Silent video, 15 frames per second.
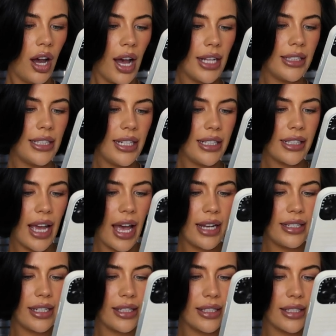I did get
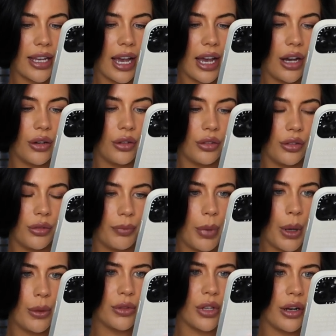a discount
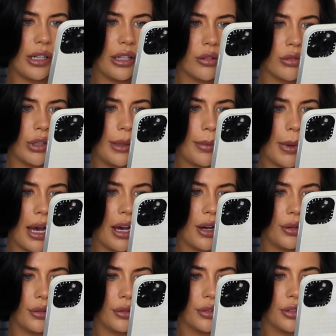but it was only £3
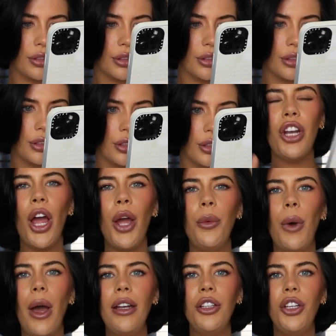you know
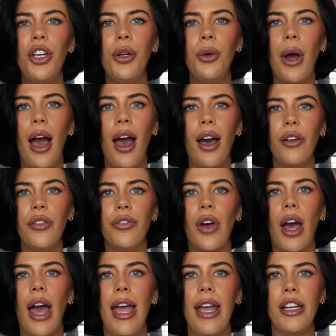when you have
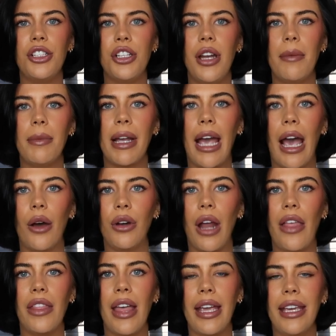a H&M account
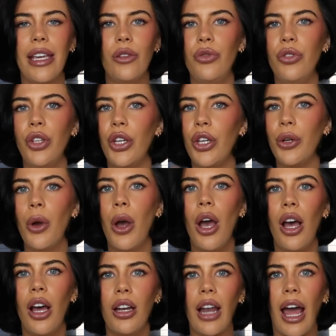and they give you
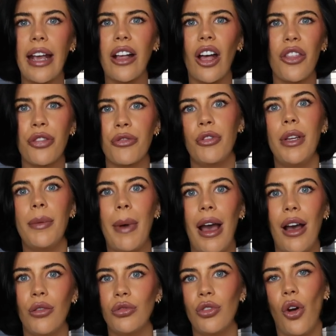like
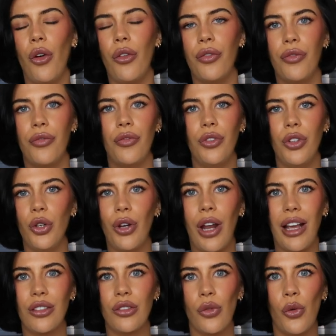£3 off your
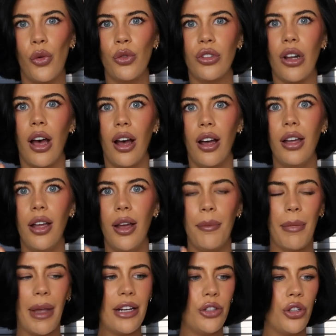next order,
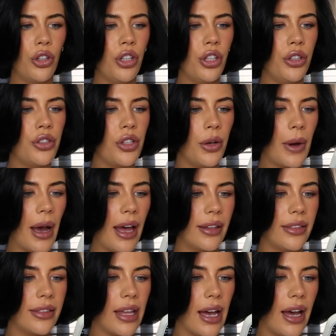make sure you do
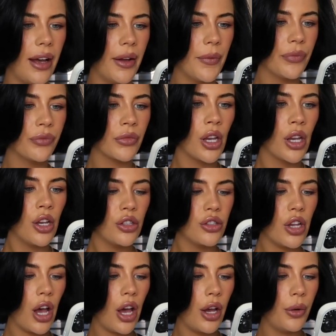add that.
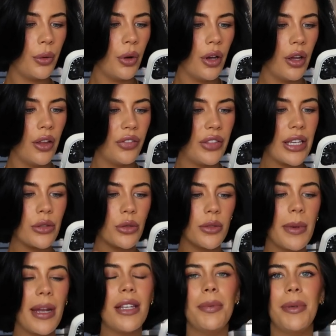So this was
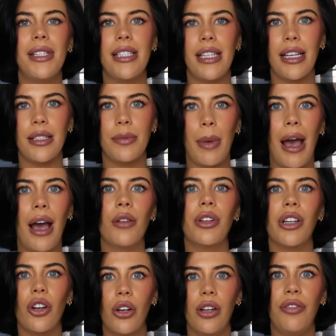meant to be £6,
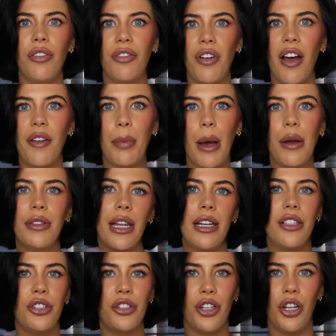I got it for
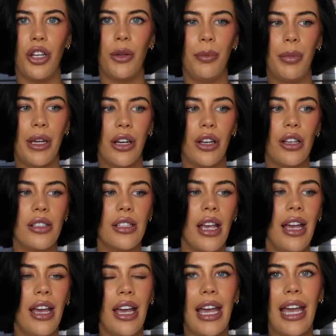£5.82 because
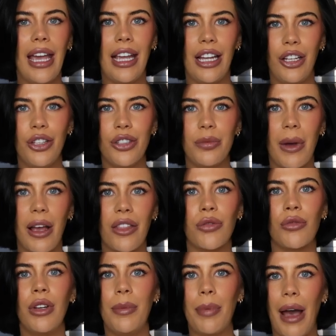it used my
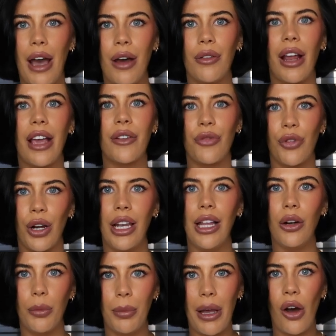£3 like for a
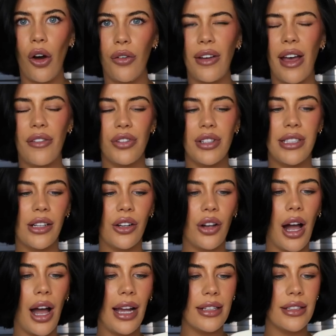little bit off every
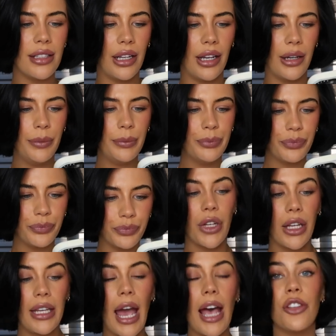single item.
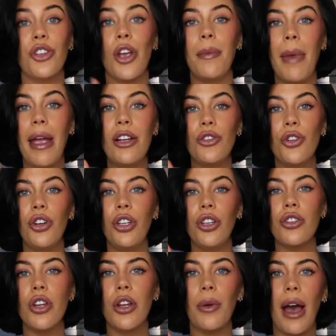Yeah, so make sure
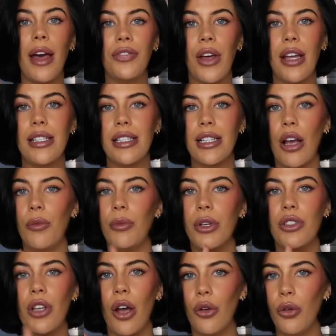you do add that discount
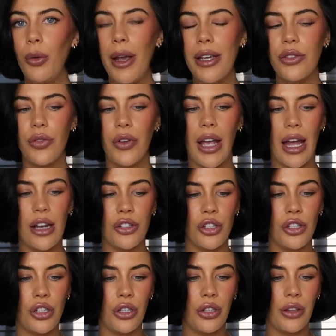because I always forget to
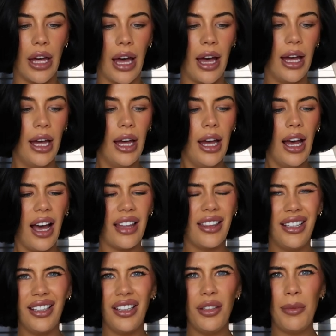do that. I
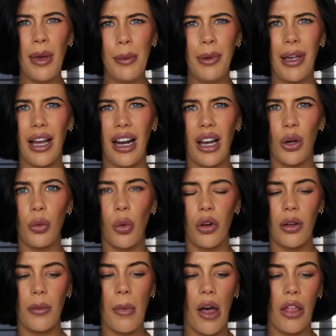think you maybe get like
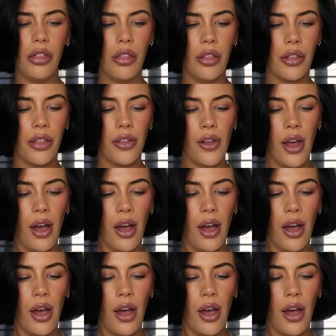one a month.